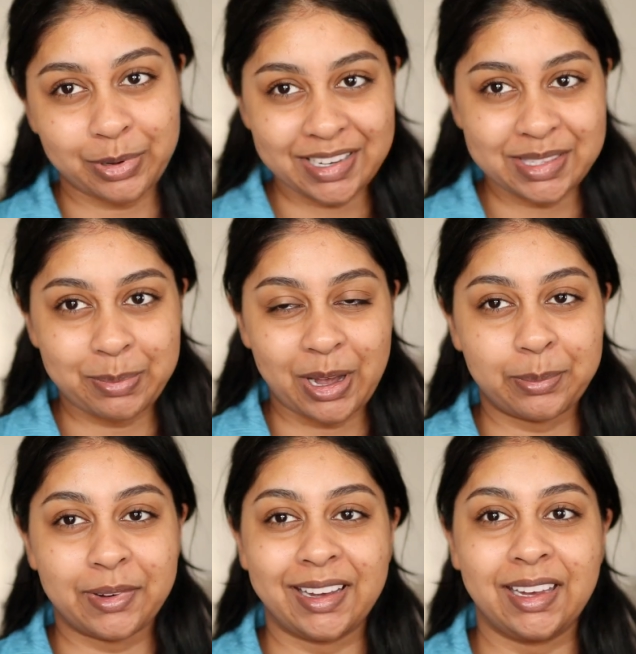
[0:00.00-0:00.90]
press the
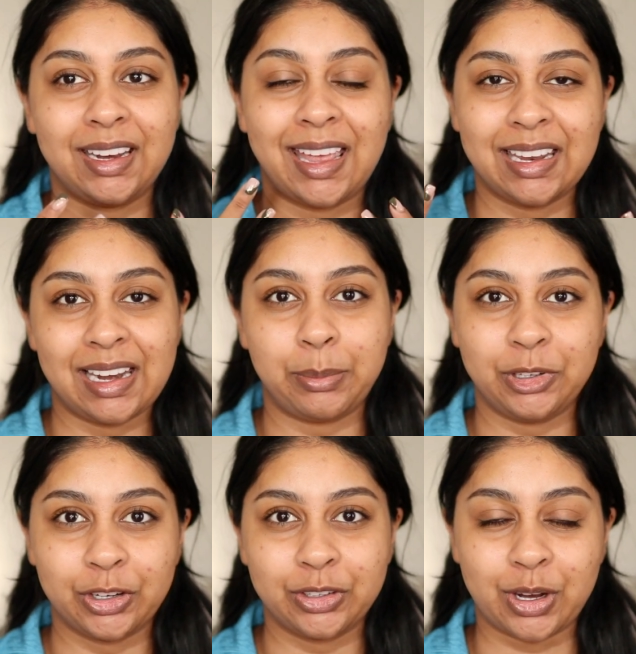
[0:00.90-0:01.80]
bell button, and then let
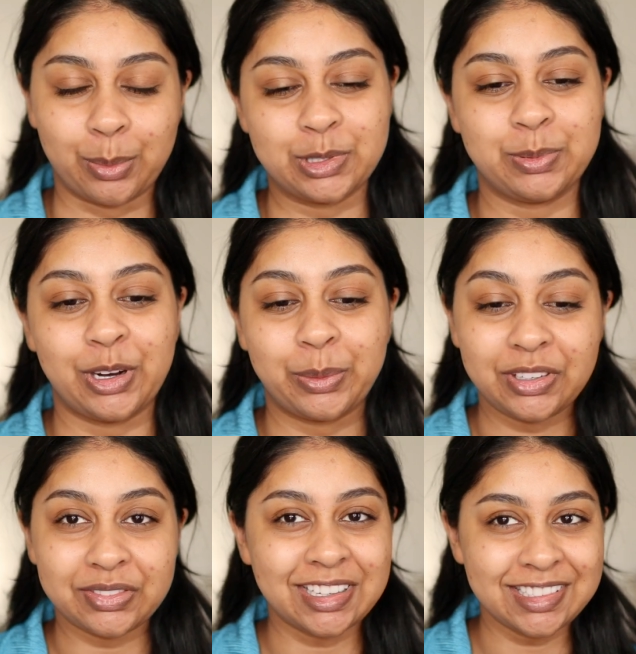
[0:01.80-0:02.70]
me know in the comments below
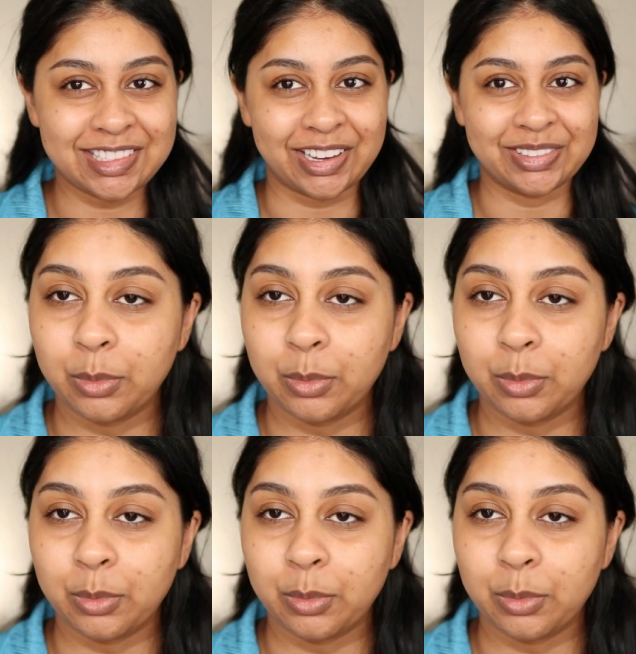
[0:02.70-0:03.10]
when you've done so.